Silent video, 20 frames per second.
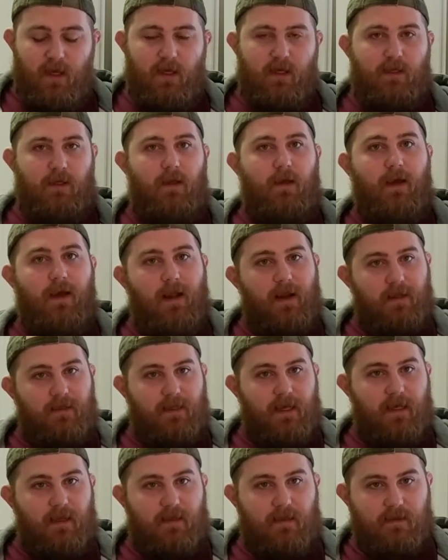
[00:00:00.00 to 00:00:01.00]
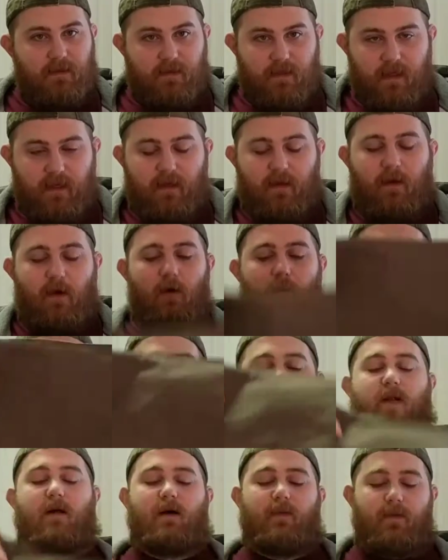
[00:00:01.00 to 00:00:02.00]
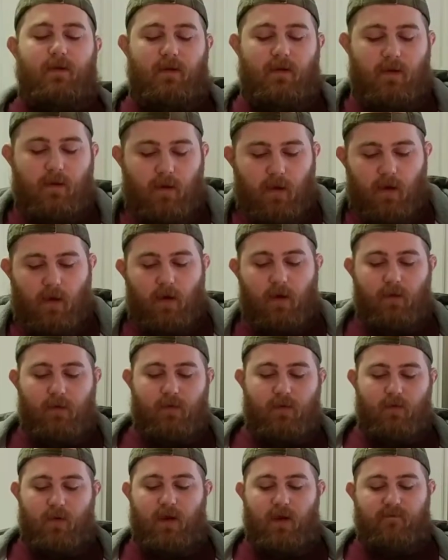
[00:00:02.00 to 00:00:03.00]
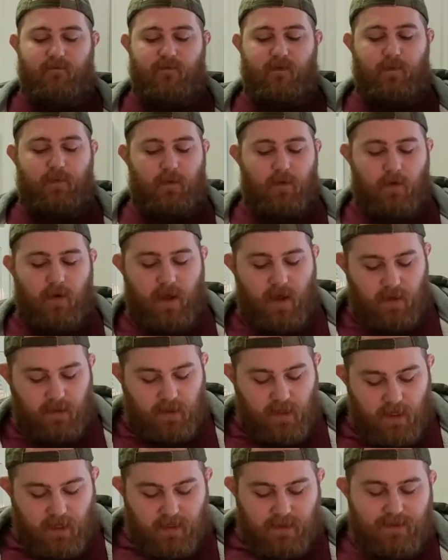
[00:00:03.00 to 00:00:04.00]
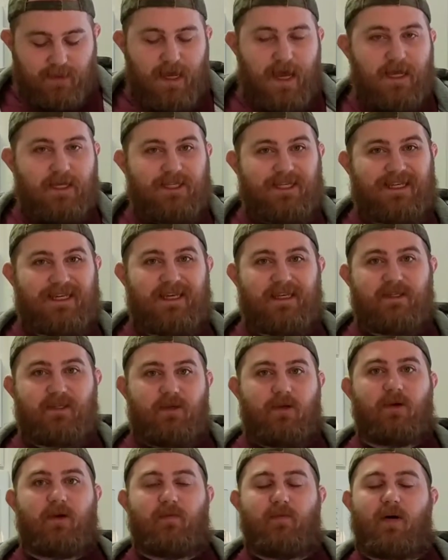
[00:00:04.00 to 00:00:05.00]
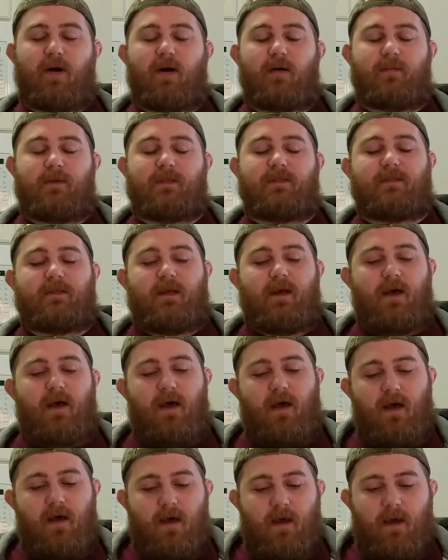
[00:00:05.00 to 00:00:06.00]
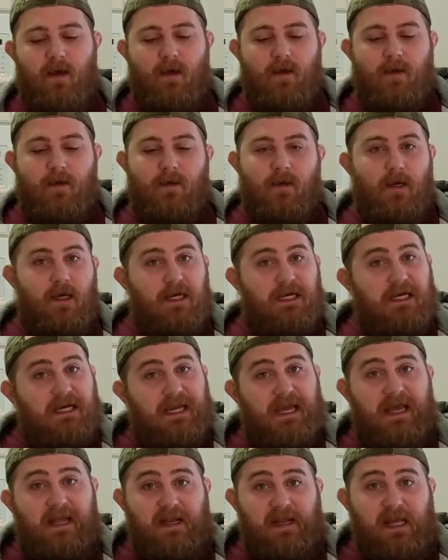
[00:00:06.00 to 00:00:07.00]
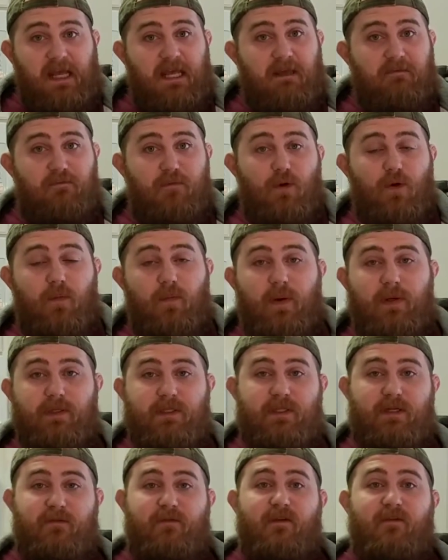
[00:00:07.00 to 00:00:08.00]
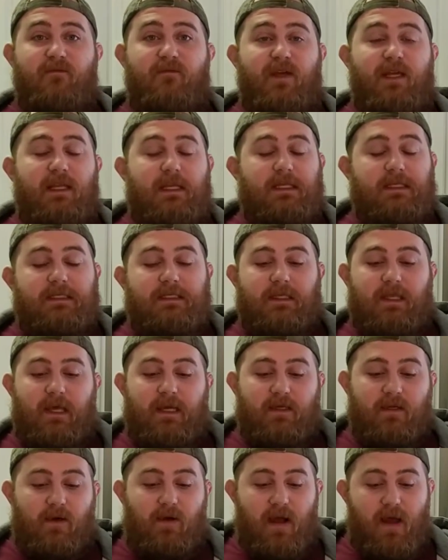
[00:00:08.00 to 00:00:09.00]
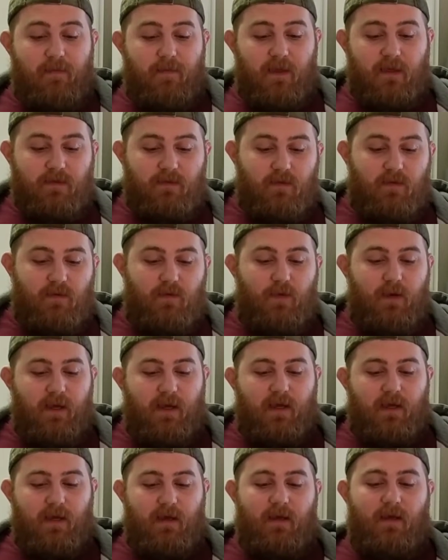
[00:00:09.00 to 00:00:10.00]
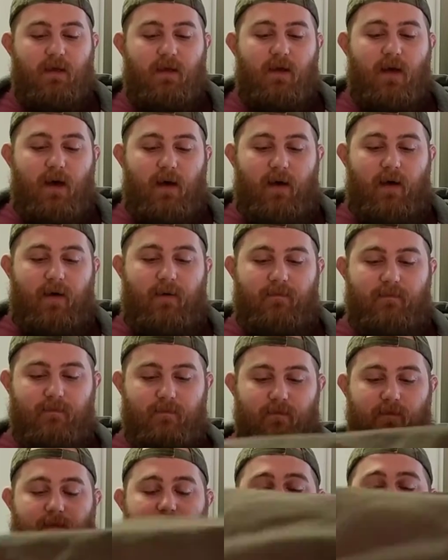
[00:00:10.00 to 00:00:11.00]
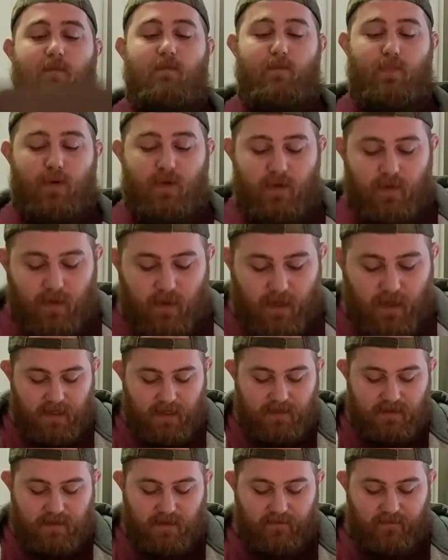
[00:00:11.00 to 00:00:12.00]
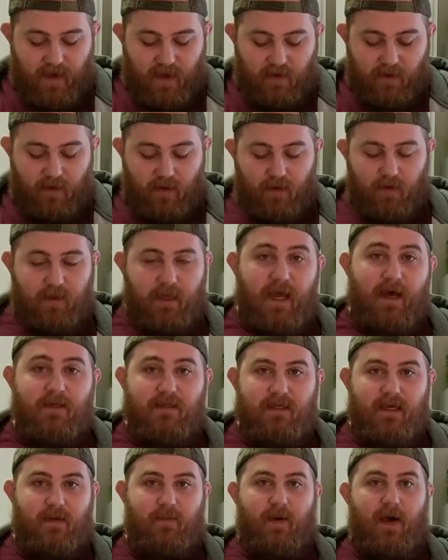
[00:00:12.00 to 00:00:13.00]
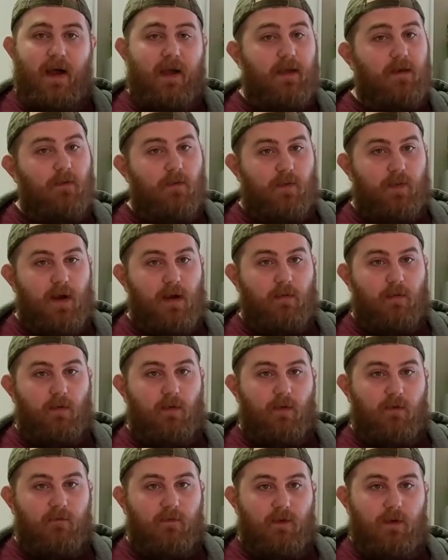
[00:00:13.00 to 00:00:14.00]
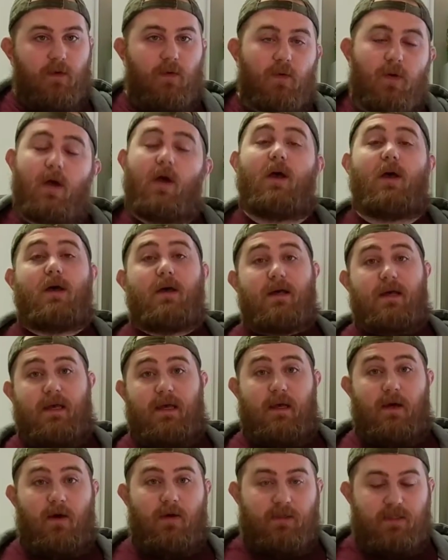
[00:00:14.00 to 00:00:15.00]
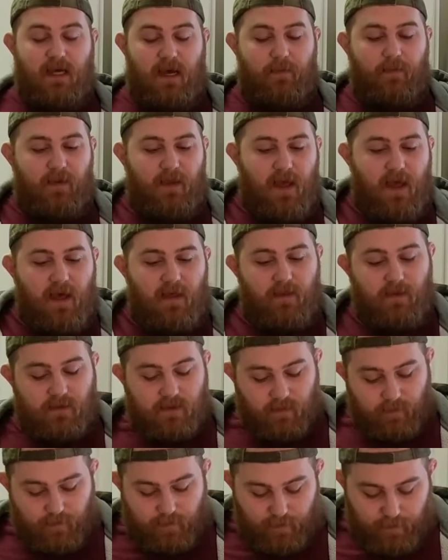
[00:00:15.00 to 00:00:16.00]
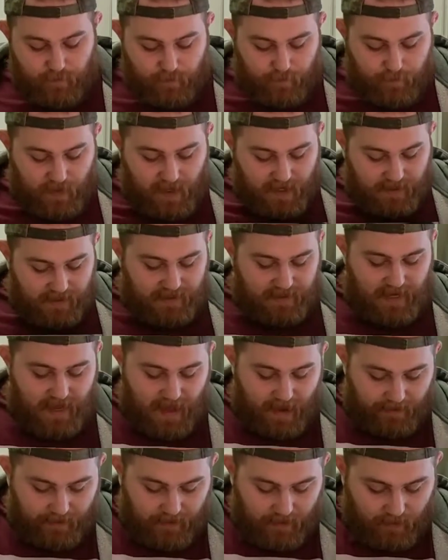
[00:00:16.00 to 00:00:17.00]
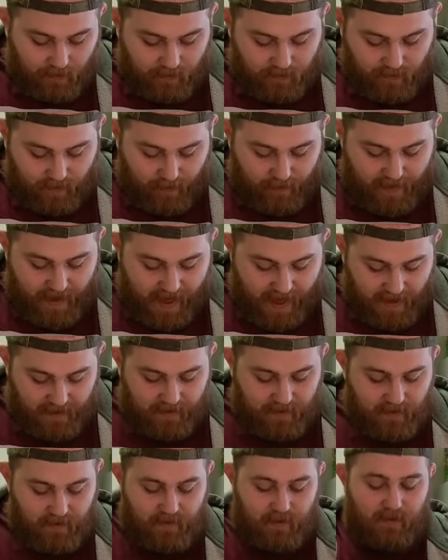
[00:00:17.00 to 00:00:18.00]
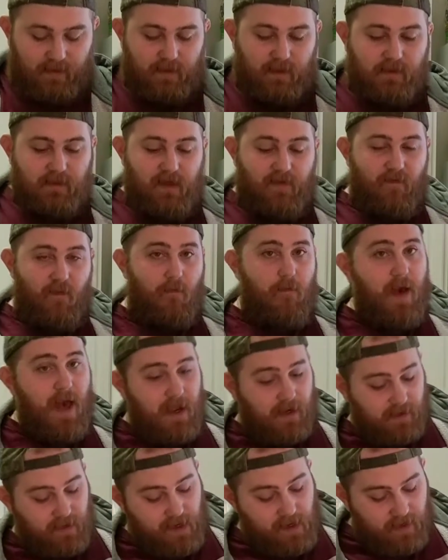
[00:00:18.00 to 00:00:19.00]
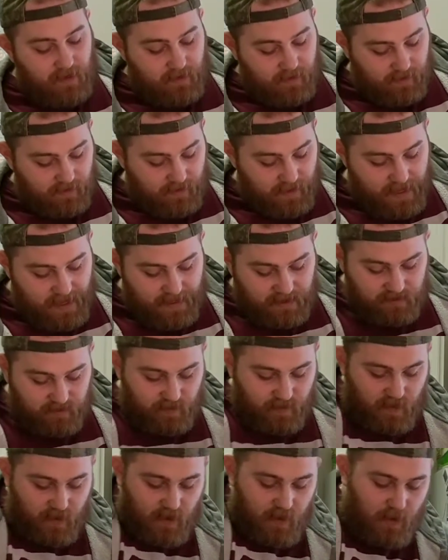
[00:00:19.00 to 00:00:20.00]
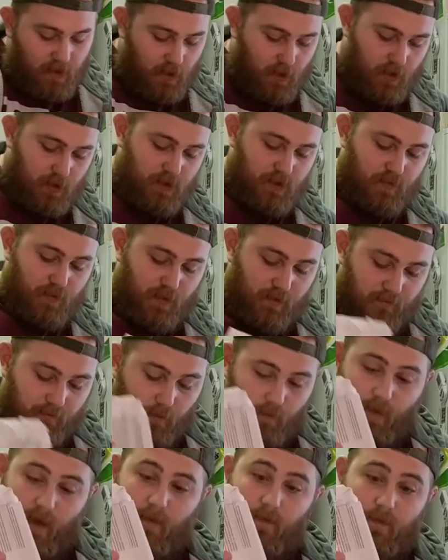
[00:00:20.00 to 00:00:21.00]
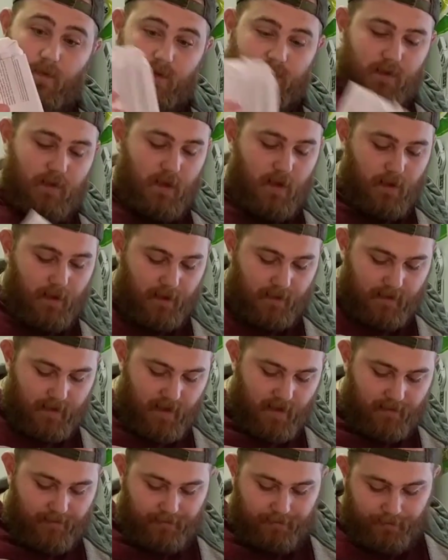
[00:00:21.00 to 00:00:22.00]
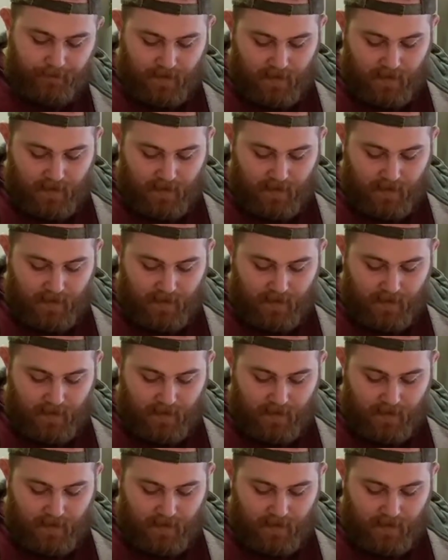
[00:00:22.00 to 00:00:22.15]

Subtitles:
You gotta take this thing and open it up all the way and flip it around to actually get to your compartments. Again, if you're a person of convenience, you like to grab things real quick, putting a of stuff out here in the outside pocket will probably work for you. On top of that, there's a pocket out here on the back that does have a magnetic clasp. You can just put a few papers in there like that.